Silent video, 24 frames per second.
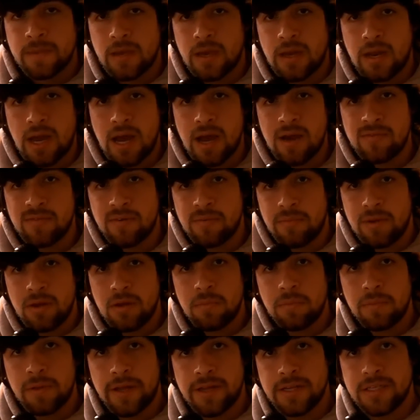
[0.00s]
and have a meal
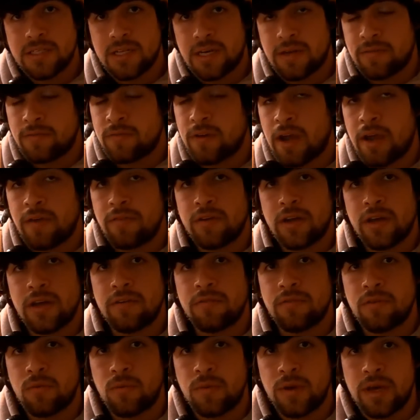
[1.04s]
plan set for every day
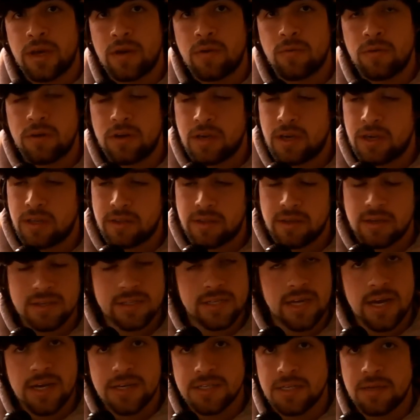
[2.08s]
of the week where you eat the
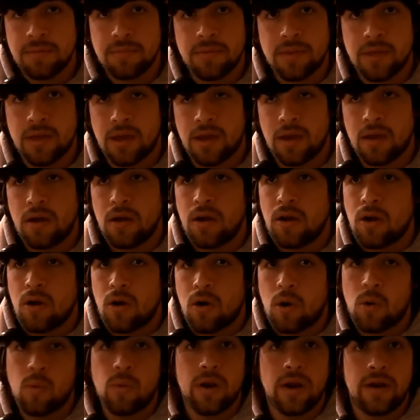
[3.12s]
exact same thing
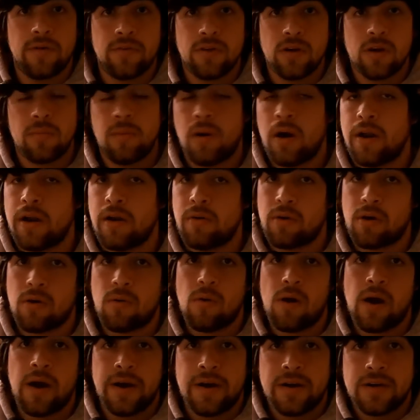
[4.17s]
or whatever your body
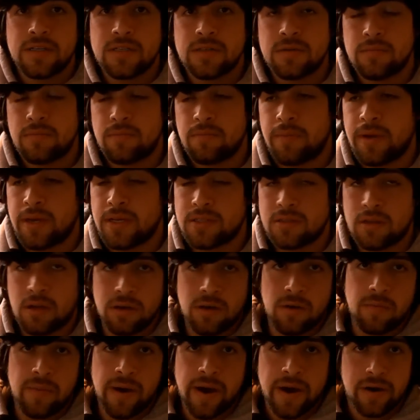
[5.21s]
requires based on
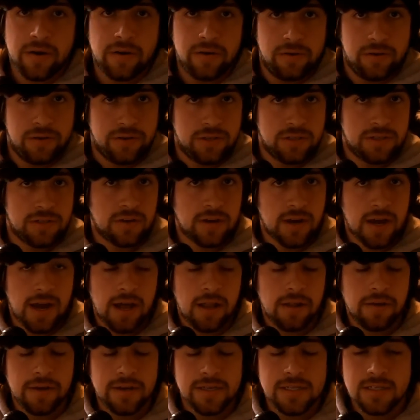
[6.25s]
your macronutrients or
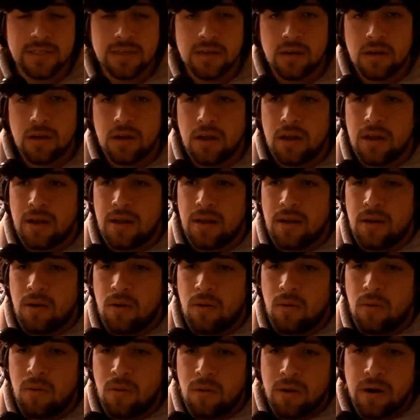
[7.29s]
calories.
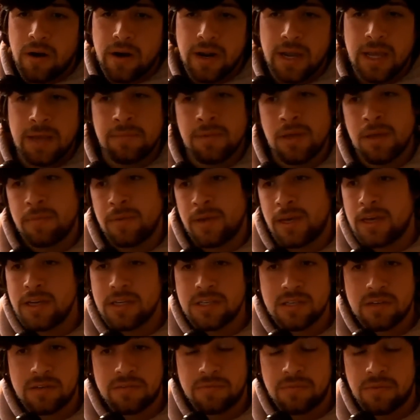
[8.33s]
Or it may be
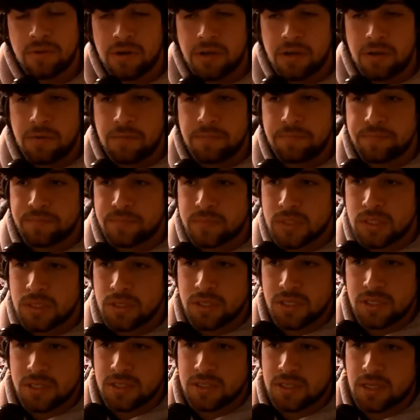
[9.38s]
easier for you to
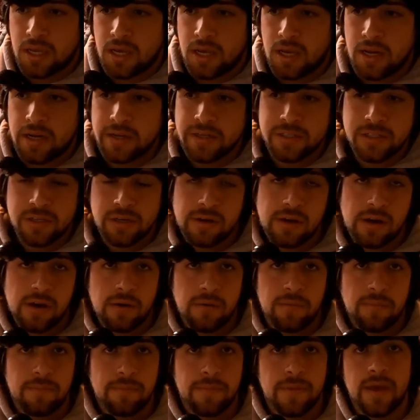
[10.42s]
just eat as you
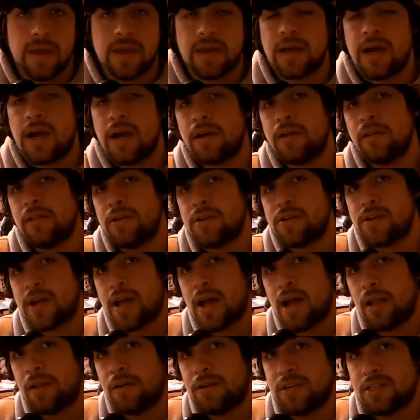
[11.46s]
go and calculate your
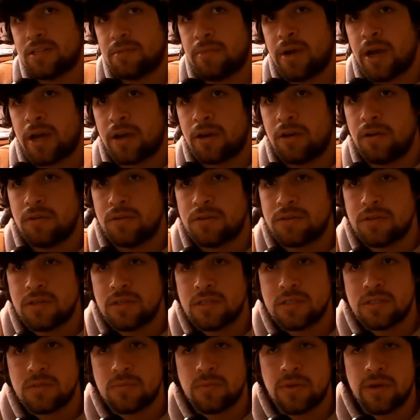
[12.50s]
calories and
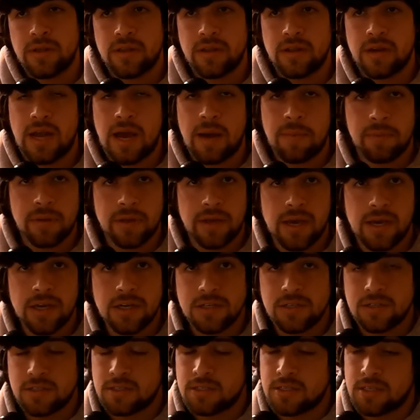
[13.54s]
macronutrients with an
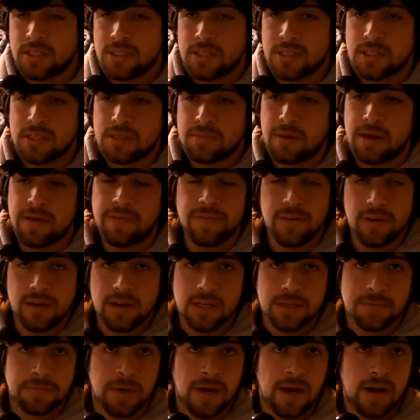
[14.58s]
application such as
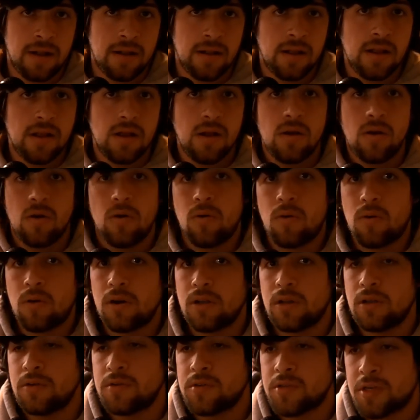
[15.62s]
MyFitnessPal or
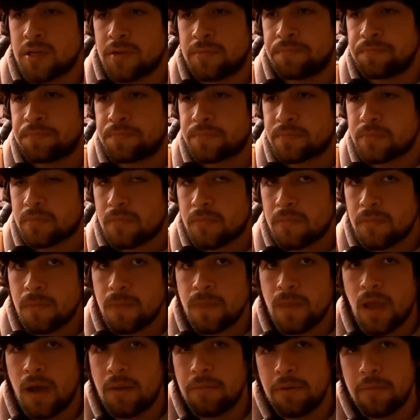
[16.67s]
Lose It.
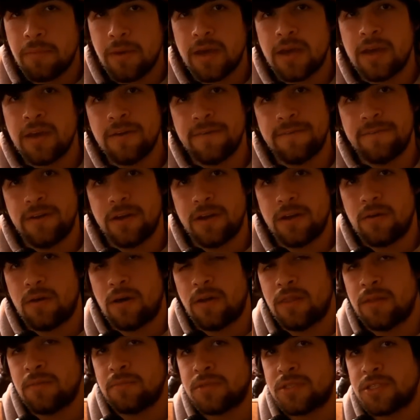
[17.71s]
I'll be making a video
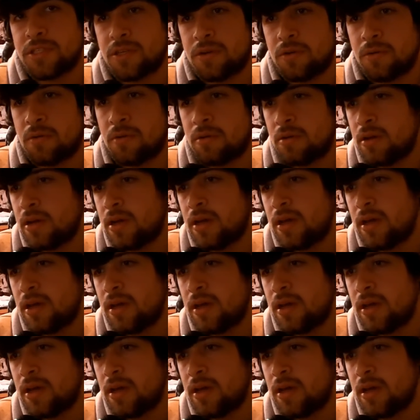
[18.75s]
on them soon.